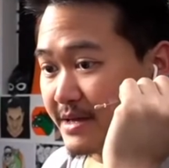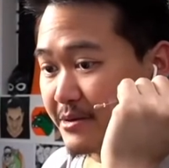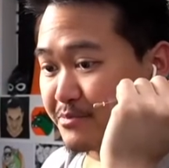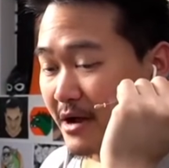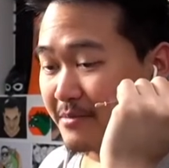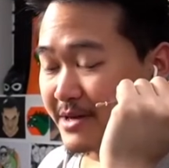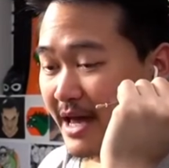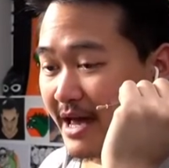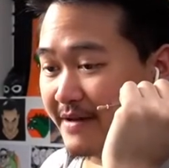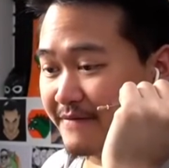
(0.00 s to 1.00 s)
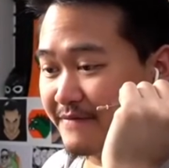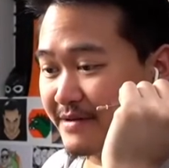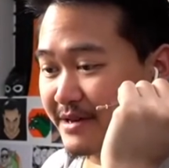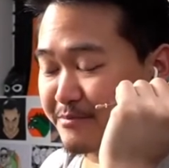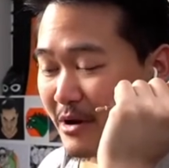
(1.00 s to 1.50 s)
It probably have
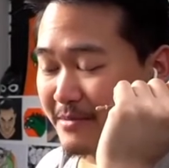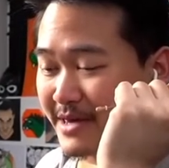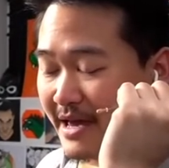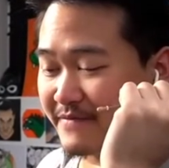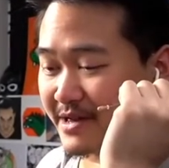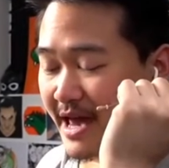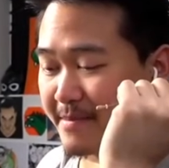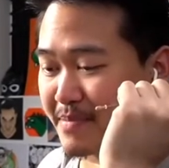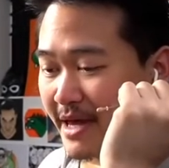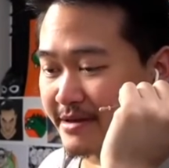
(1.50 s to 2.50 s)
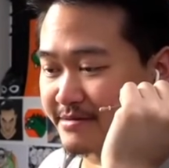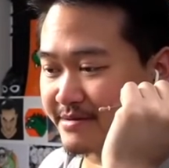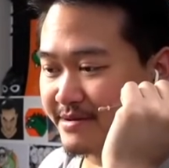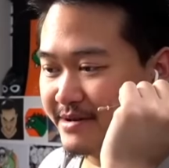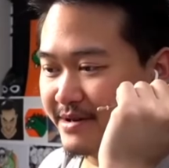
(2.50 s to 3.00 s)
a campaign
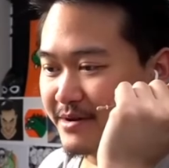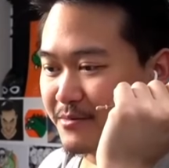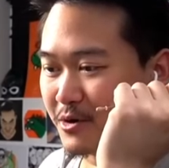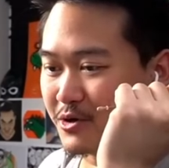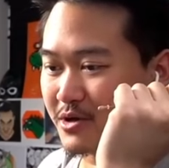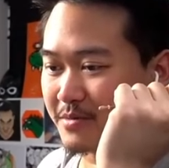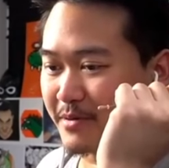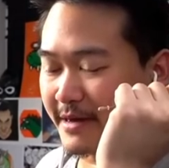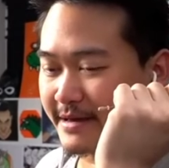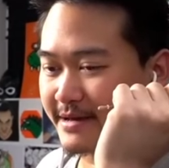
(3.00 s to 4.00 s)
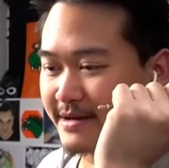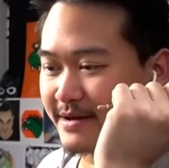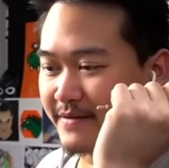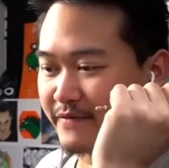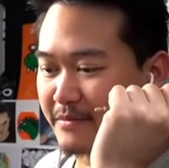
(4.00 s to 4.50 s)
where you can pick
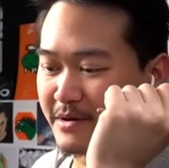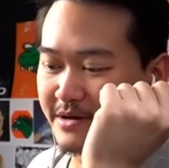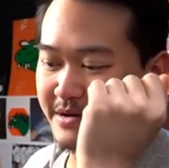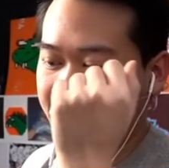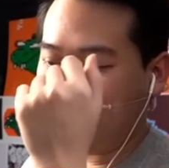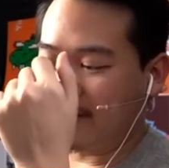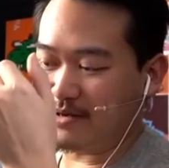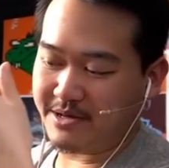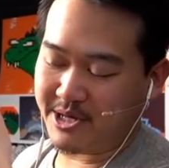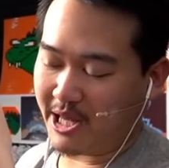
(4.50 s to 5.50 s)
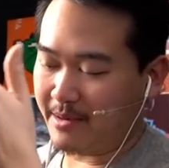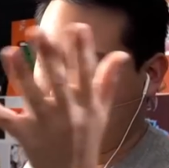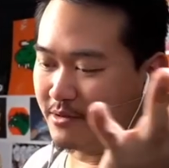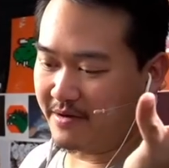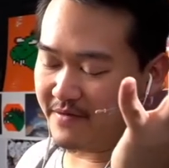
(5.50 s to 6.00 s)
from a
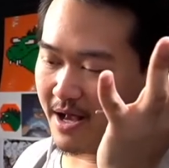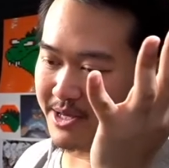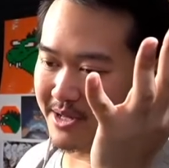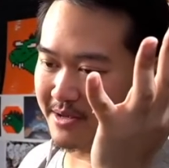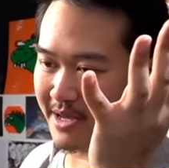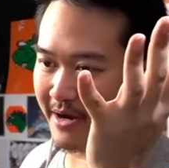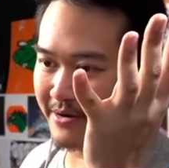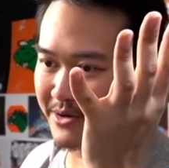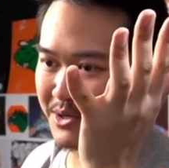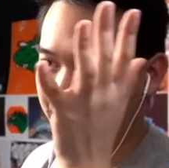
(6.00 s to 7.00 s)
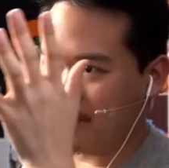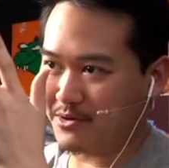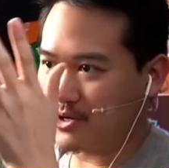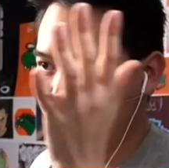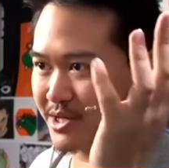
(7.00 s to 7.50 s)
stable of Godzilla characters where you
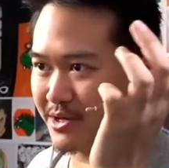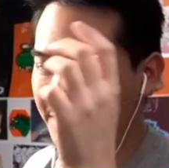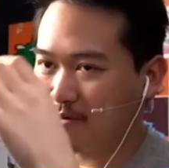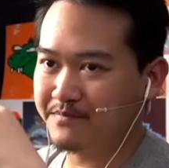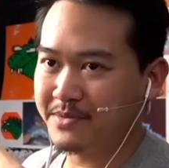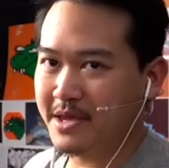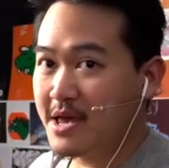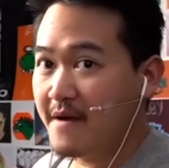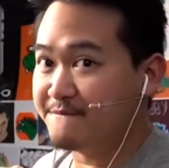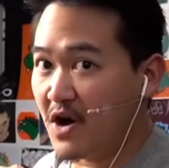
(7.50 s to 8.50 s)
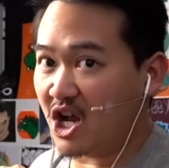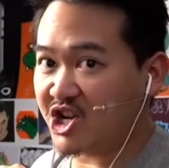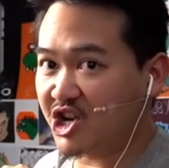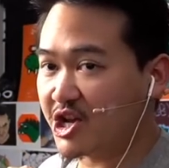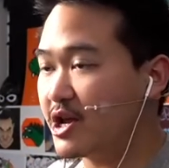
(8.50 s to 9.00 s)
just, you know, fuck
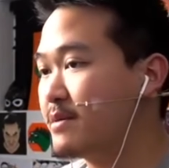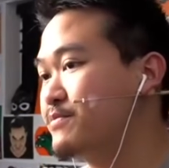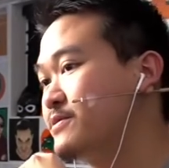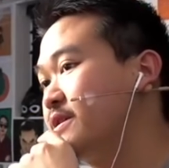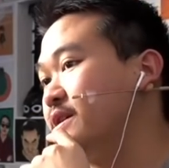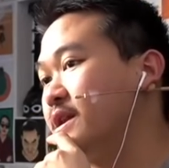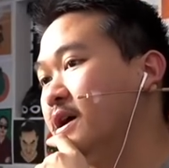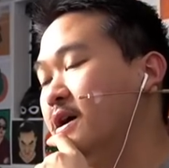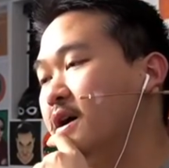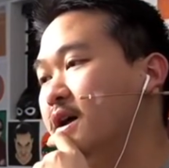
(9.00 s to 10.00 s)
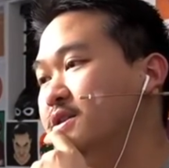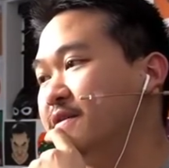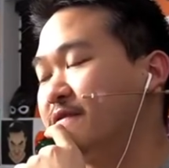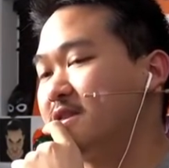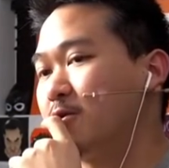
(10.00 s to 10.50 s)
shit up in
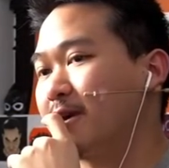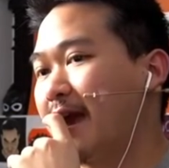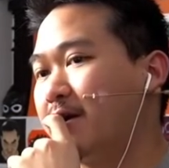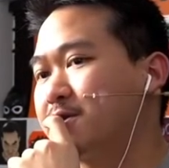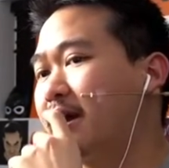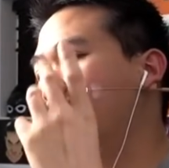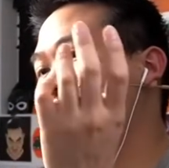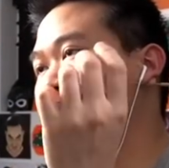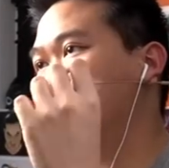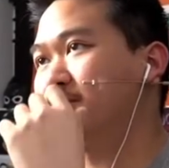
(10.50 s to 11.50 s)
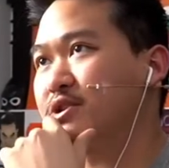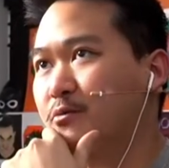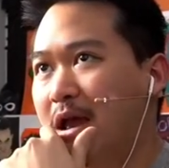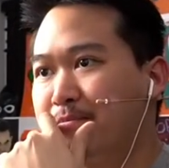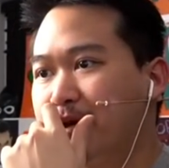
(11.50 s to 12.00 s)
different locales. I guess similar to
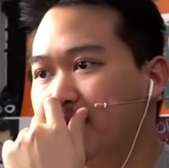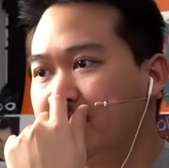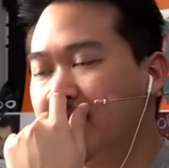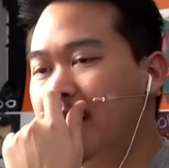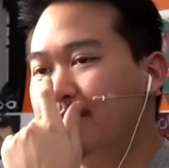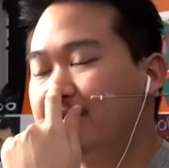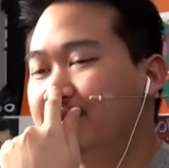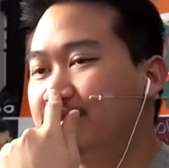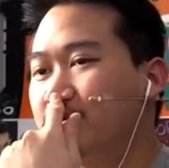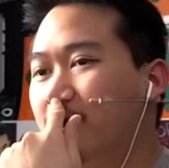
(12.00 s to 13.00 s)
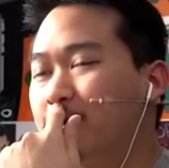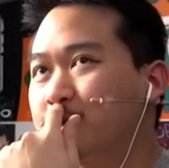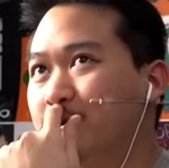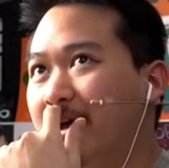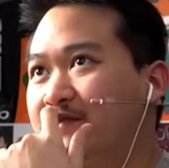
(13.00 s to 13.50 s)
Rampage, but then there'll
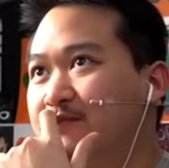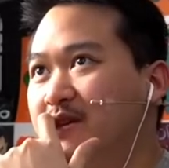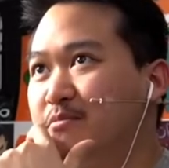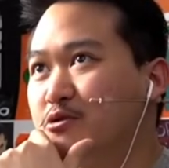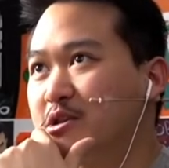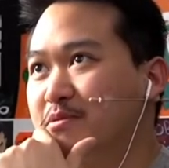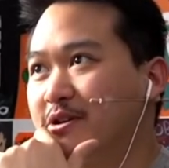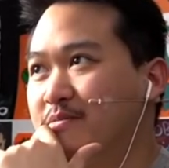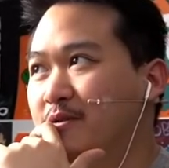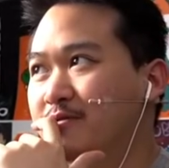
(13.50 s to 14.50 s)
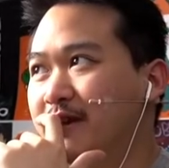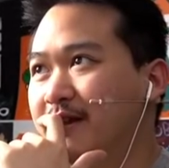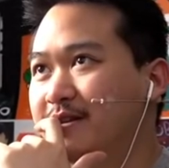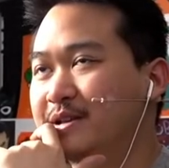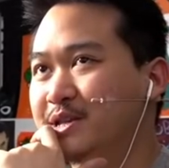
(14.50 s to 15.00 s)
also have to be a multiplayer mode
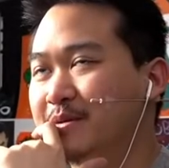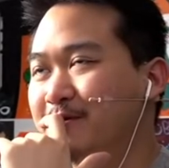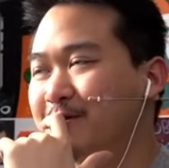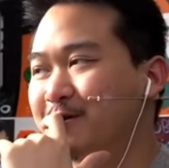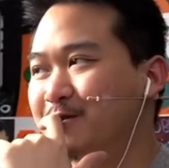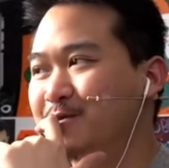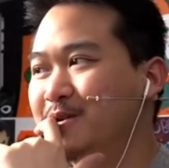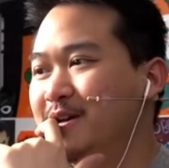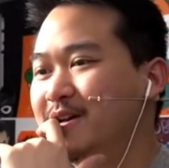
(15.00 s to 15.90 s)
that is similar to